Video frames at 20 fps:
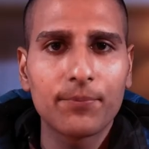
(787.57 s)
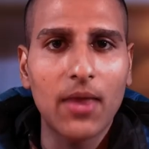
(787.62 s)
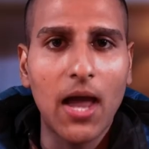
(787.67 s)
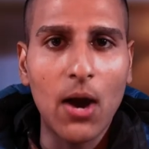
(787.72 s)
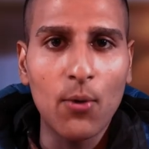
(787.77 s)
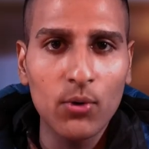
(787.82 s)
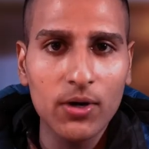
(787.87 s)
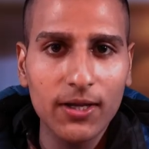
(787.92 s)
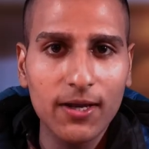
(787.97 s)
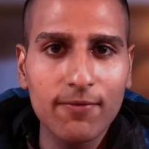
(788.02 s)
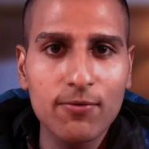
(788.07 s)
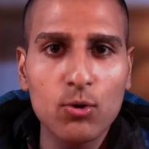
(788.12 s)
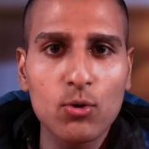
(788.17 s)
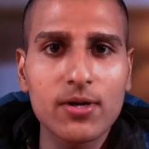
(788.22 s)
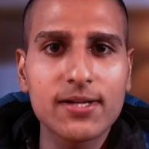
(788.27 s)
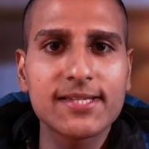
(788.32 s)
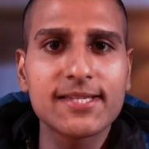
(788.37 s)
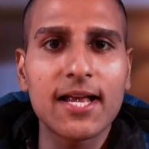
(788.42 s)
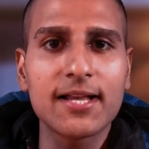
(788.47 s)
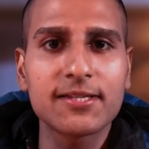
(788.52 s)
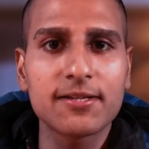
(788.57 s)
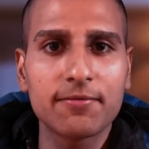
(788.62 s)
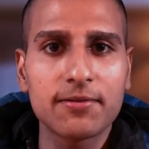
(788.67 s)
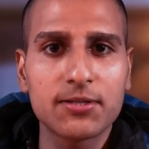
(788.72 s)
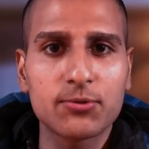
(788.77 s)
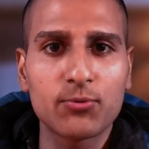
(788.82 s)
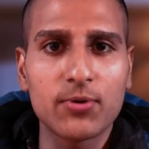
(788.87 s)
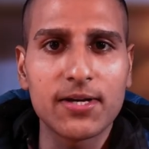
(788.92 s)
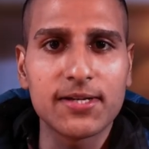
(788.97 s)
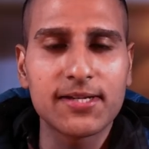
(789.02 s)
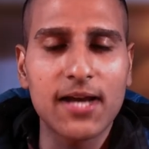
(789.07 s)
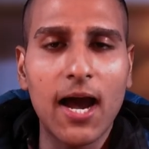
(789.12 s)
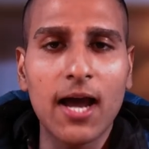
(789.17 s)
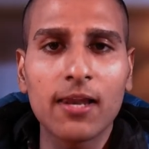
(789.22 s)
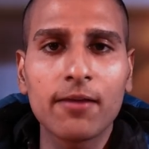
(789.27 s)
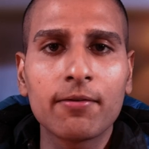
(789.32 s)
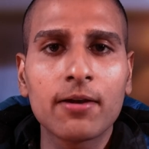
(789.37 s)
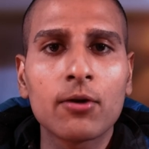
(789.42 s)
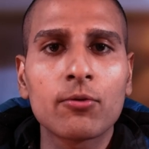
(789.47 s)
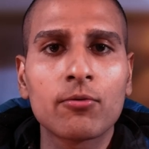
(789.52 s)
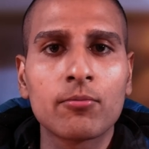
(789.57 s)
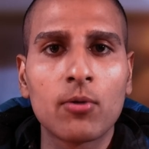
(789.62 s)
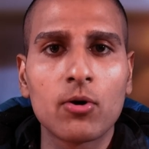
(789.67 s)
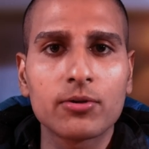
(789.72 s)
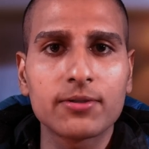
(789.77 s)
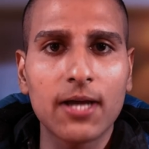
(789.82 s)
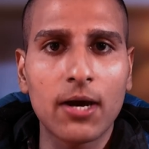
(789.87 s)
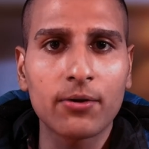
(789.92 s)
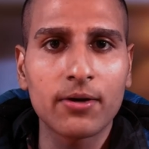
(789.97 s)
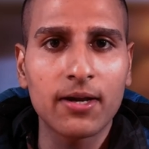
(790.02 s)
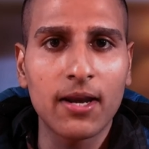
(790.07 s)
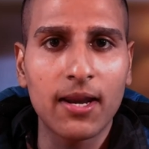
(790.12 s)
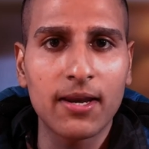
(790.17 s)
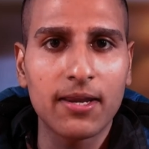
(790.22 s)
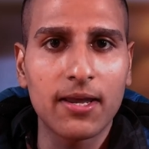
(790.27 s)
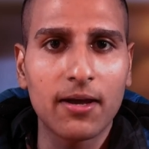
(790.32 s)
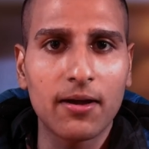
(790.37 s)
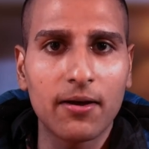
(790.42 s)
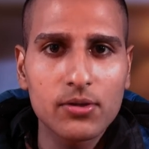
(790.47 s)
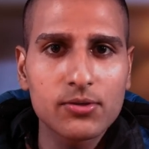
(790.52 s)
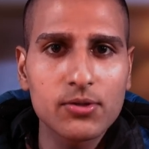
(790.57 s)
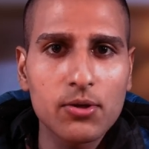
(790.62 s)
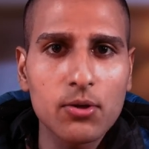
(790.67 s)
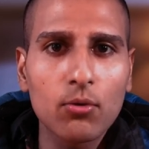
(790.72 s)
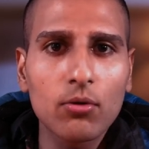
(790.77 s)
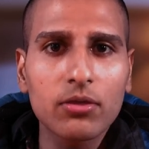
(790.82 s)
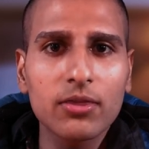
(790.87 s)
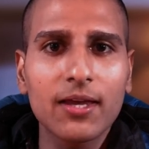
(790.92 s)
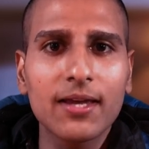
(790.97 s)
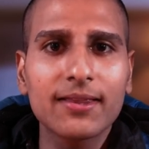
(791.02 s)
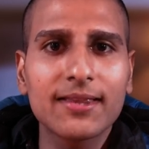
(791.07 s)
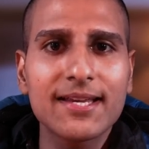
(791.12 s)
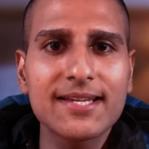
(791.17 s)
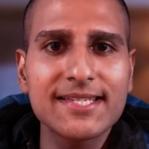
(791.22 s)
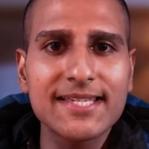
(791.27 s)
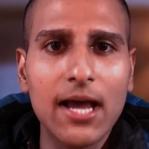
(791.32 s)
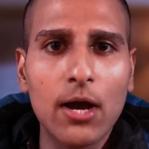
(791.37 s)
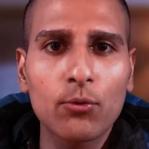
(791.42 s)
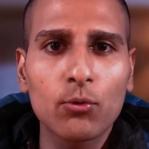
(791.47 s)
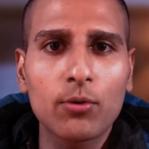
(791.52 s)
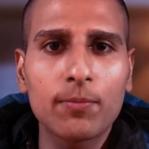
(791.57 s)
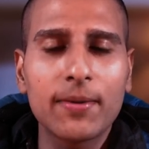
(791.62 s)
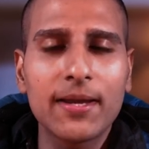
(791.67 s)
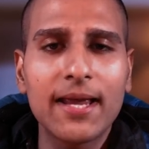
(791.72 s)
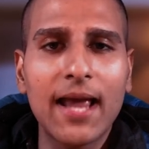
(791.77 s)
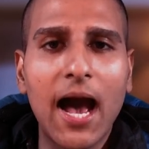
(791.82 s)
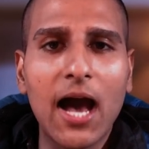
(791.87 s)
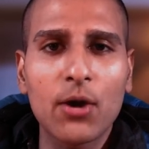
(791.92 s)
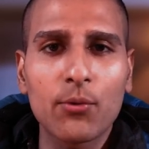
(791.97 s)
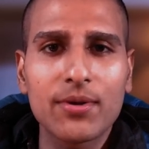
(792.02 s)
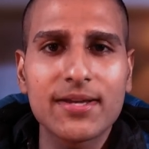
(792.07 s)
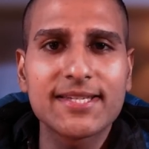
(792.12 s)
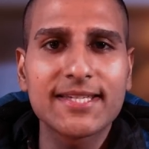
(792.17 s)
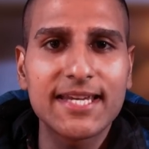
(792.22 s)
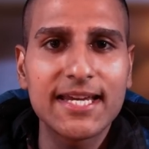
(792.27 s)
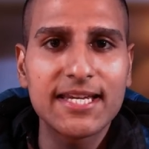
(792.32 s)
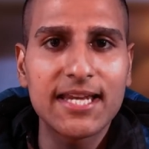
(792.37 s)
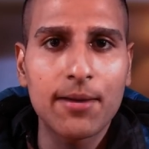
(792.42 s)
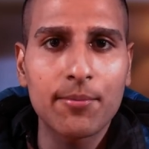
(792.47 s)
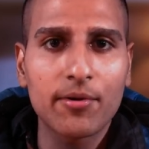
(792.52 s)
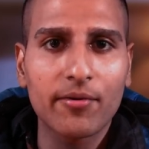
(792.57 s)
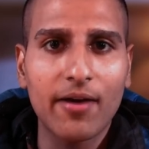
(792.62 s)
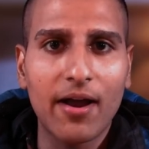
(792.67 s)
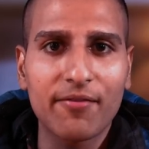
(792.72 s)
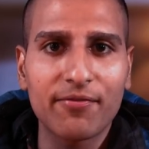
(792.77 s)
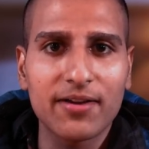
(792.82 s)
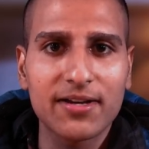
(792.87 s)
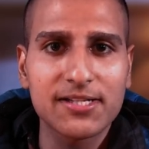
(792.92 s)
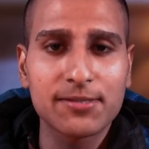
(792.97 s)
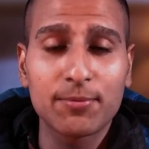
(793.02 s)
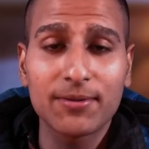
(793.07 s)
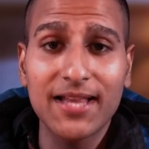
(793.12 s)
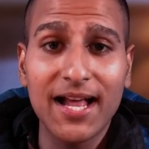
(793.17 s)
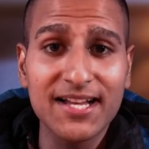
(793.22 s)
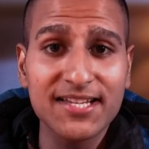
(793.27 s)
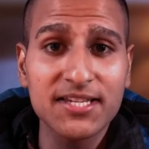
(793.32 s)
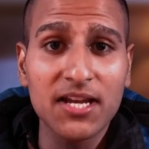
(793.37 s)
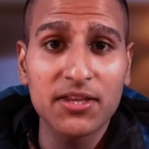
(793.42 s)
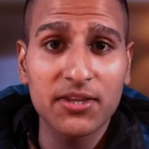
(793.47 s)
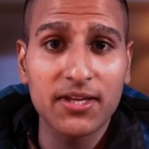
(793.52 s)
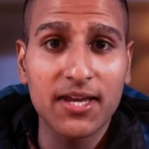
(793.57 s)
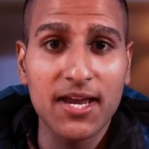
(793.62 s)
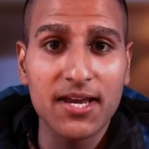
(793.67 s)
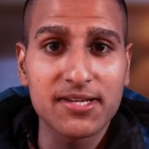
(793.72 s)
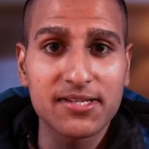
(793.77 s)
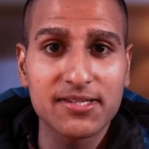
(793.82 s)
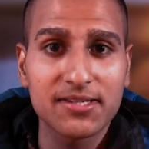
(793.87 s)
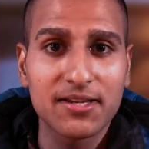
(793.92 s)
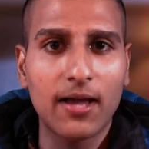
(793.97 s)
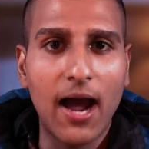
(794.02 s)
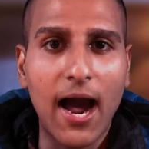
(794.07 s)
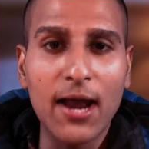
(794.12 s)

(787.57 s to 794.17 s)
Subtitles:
I want to give you a sense of his reach. I live in a remote town in India, so you'd think this town would be out of his key demographics, but that's not the case.